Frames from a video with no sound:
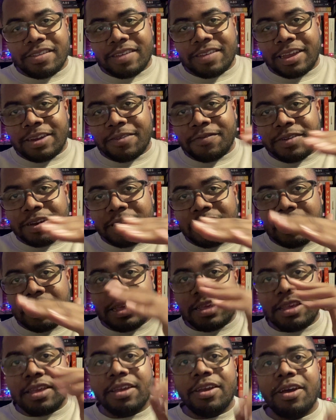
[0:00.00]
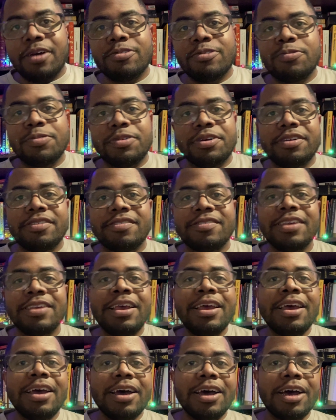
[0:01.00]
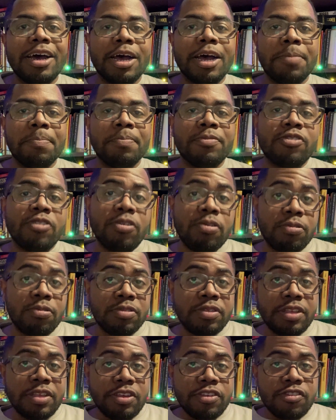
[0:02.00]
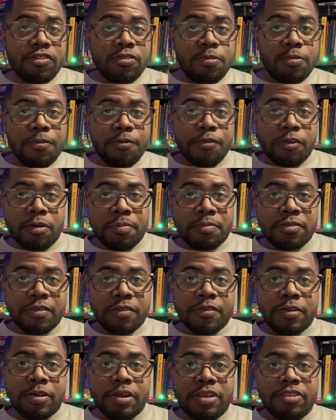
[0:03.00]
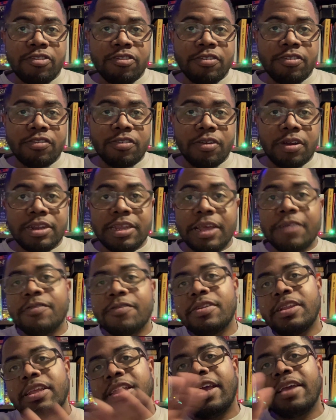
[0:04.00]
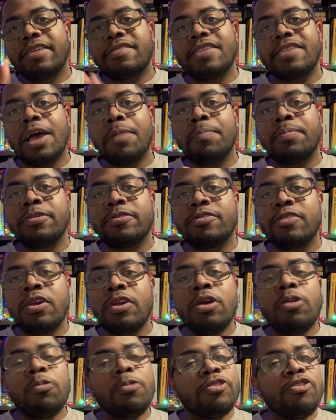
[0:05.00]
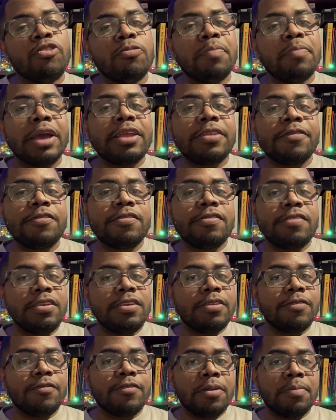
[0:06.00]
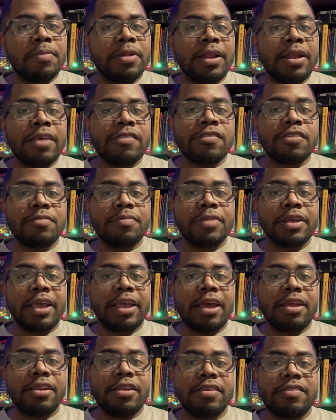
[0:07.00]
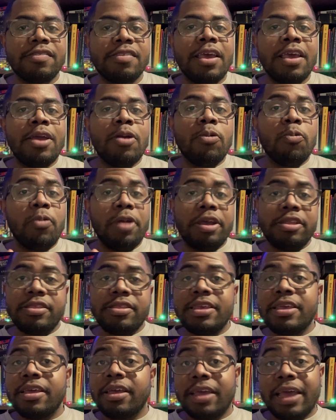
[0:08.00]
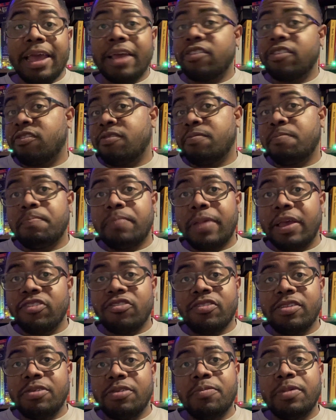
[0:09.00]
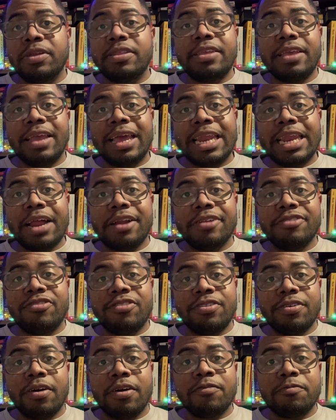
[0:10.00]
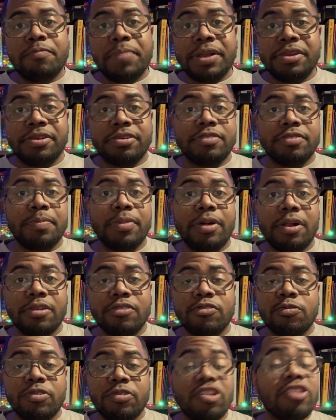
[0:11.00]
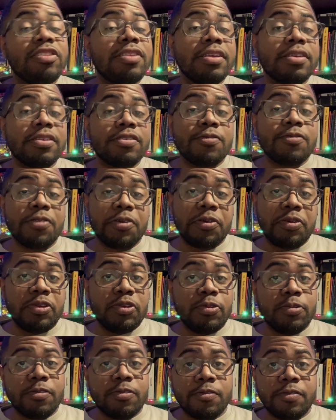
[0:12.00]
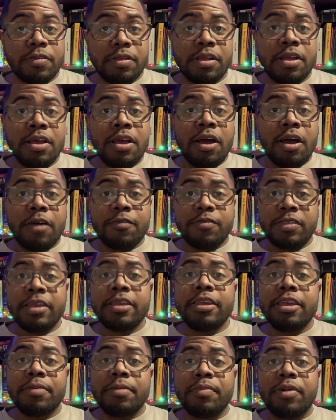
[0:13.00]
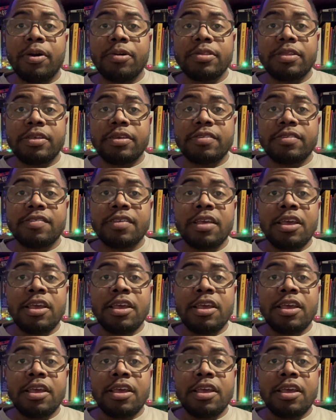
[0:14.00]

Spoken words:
kind of leaking outwards. So these two forms of collisions are definitely examples which you might have seen from classical mechanics, especially with the analogy of billiard balls, which I think is very useful of thinking about this,